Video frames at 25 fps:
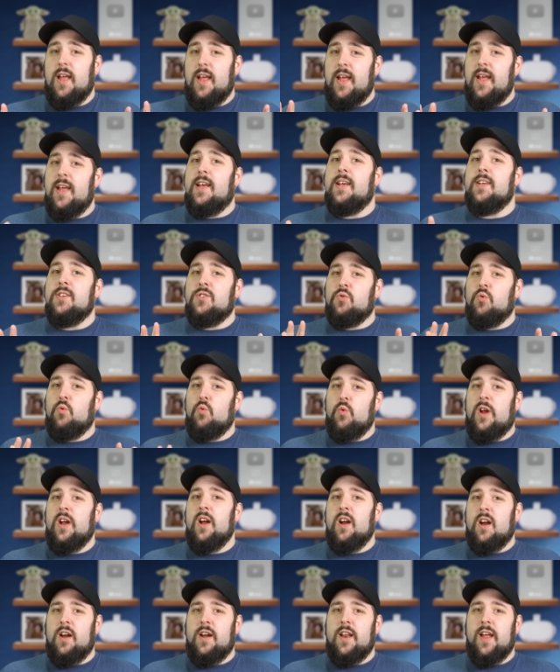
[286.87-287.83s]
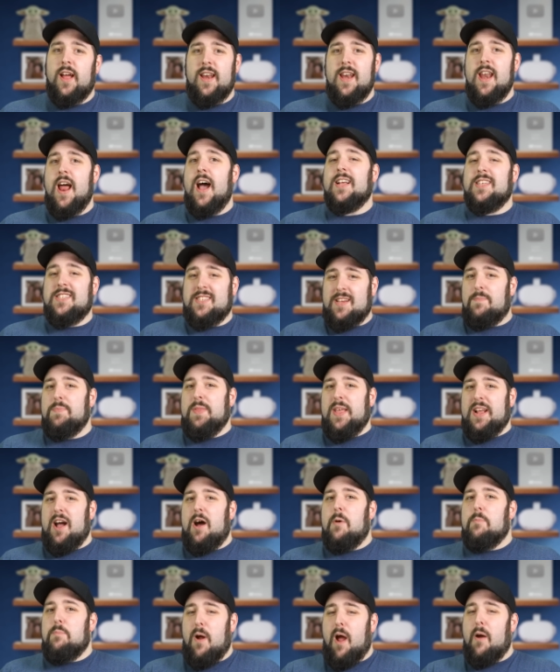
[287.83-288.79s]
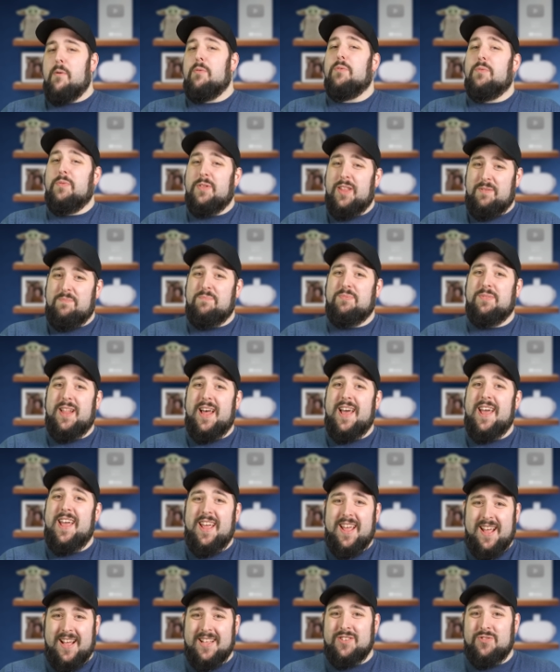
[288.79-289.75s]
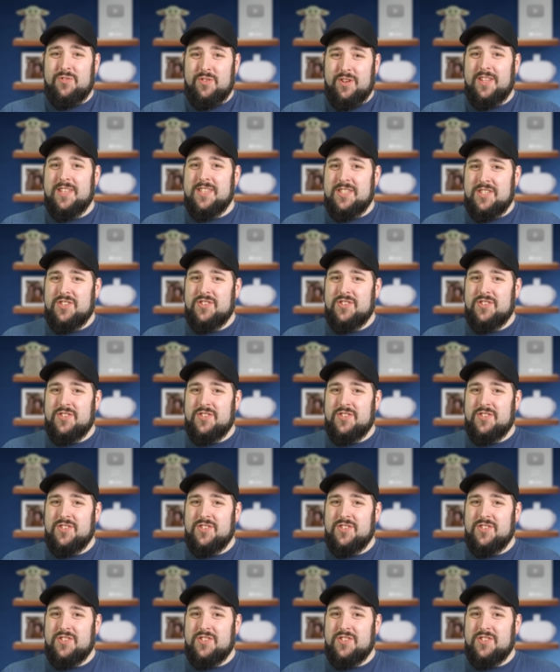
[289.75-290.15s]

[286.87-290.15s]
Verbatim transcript: It is weird, not something I'll probably play. It's really